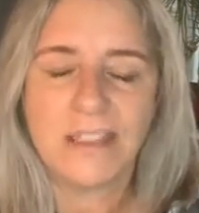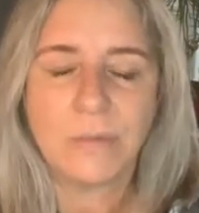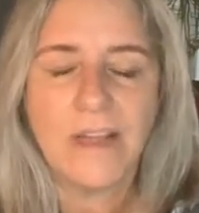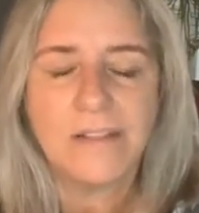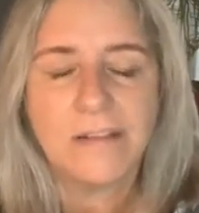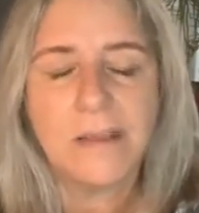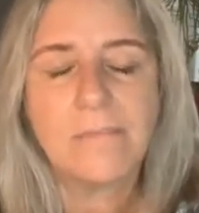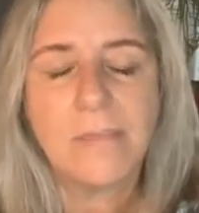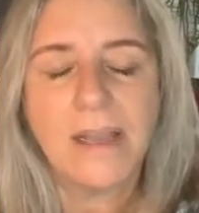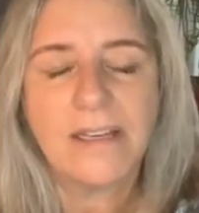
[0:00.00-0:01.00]
that's where the
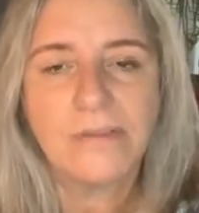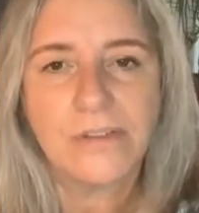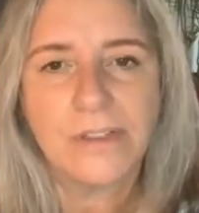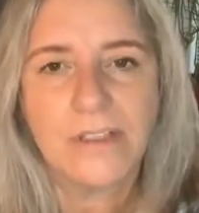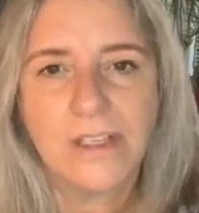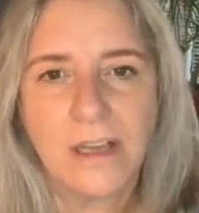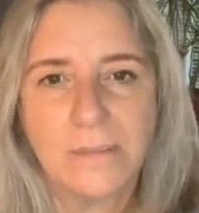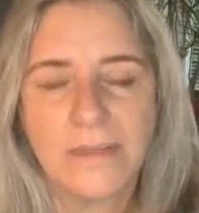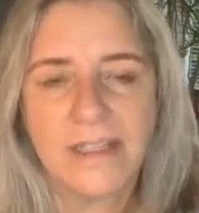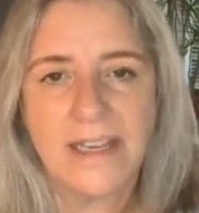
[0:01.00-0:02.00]
mindfulness
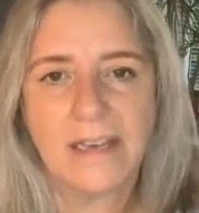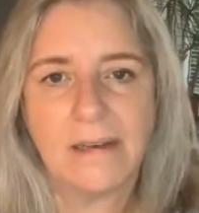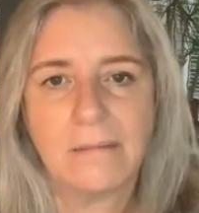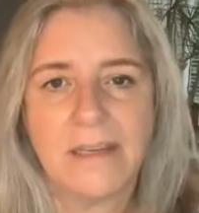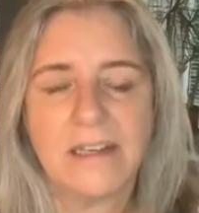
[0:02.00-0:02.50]
comes in,